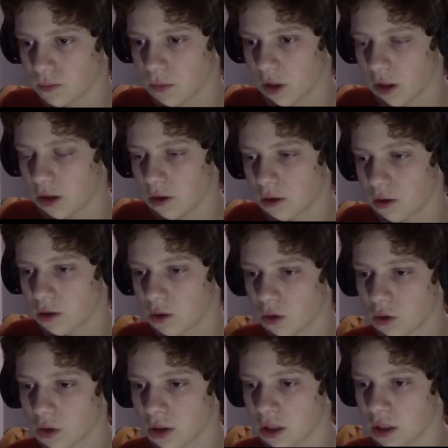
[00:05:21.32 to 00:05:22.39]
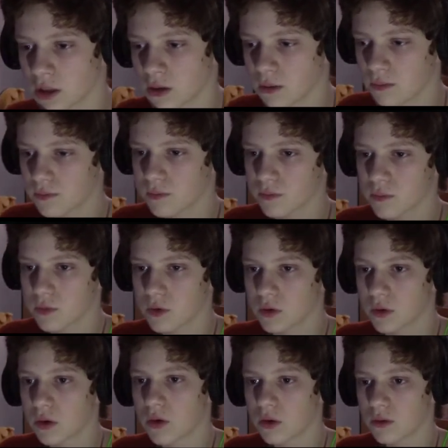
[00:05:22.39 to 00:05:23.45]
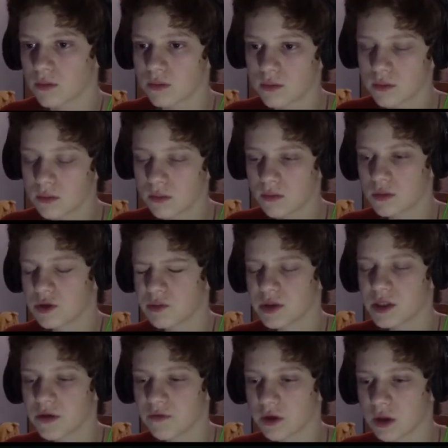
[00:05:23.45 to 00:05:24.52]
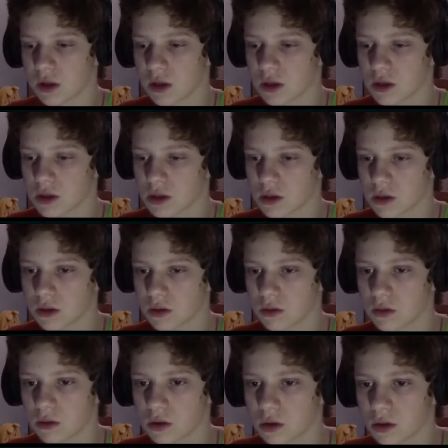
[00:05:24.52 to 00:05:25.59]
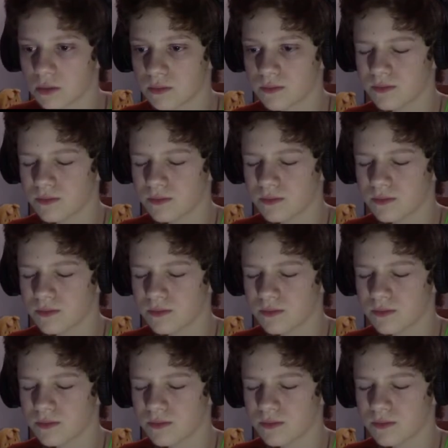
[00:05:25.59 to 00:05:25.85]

Like, gold and gold specifically is good.